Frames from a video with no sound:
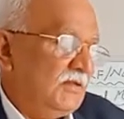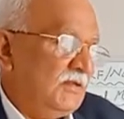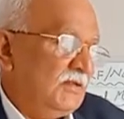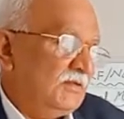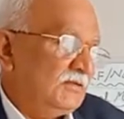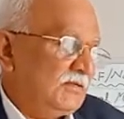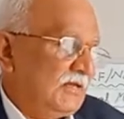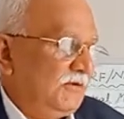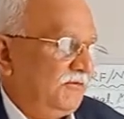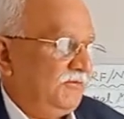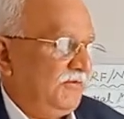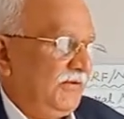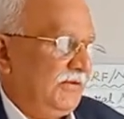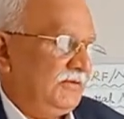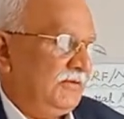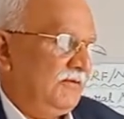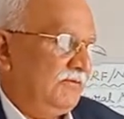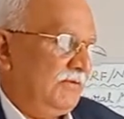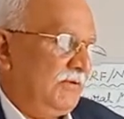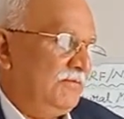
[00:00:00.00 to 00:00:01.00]
surface,
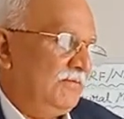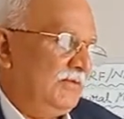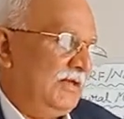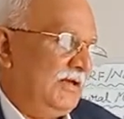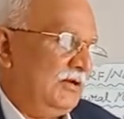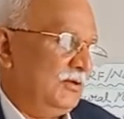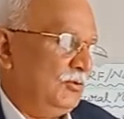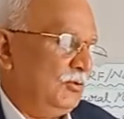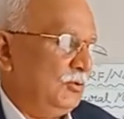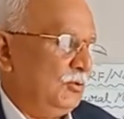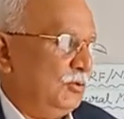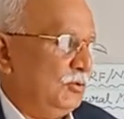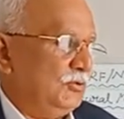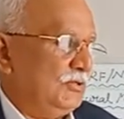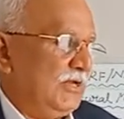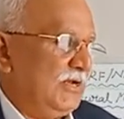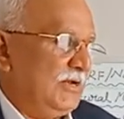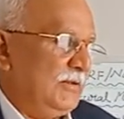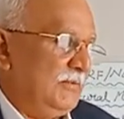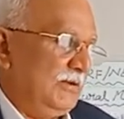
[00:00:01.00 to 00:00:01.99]
from there to 2
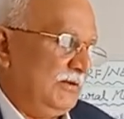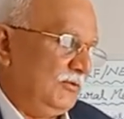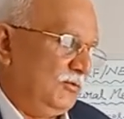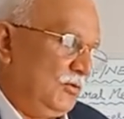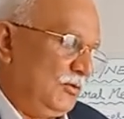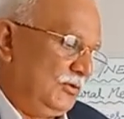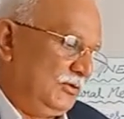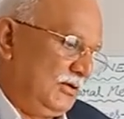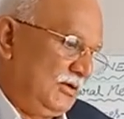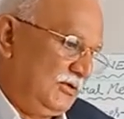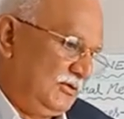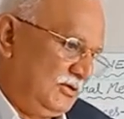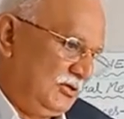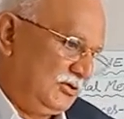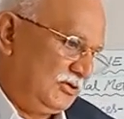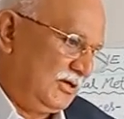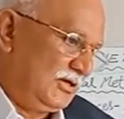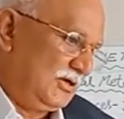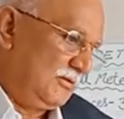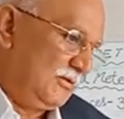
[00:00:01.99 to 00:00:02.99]
centimeters, 4 centimeters, 6
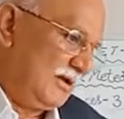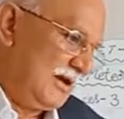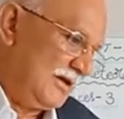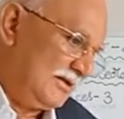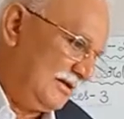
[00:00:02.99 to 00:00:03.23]
centimeters, like